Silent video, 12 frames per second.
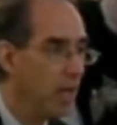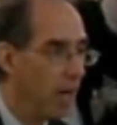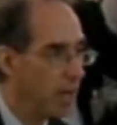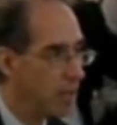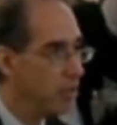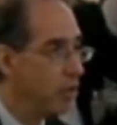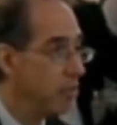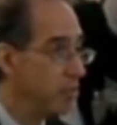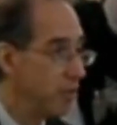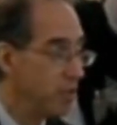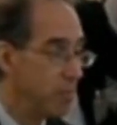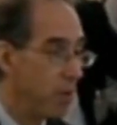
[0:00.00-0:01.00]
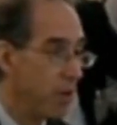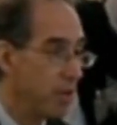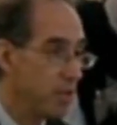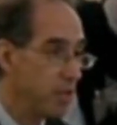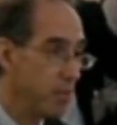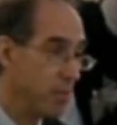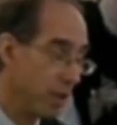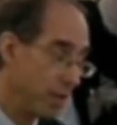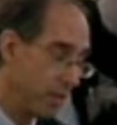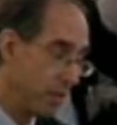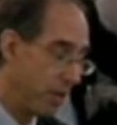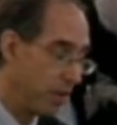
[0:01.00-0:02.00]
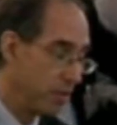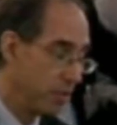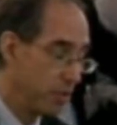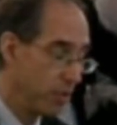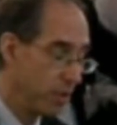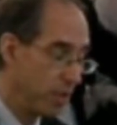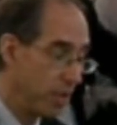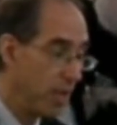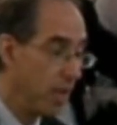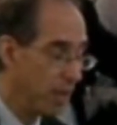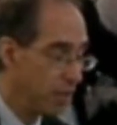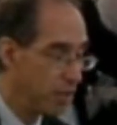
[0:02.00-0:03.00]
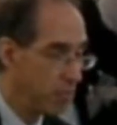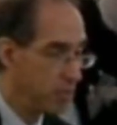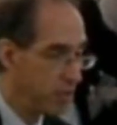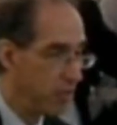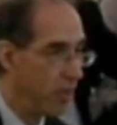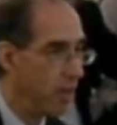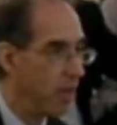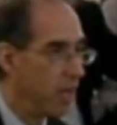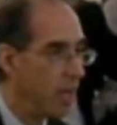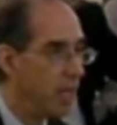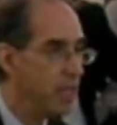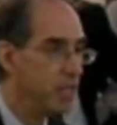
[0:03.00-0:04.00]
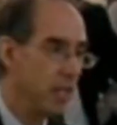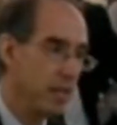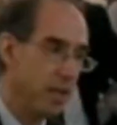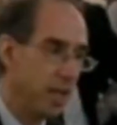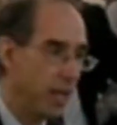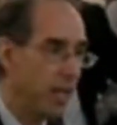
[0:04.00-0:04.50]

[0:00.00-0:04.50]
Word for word: And in terms of this partnership, I could tell you certainly in terms of NIH and, and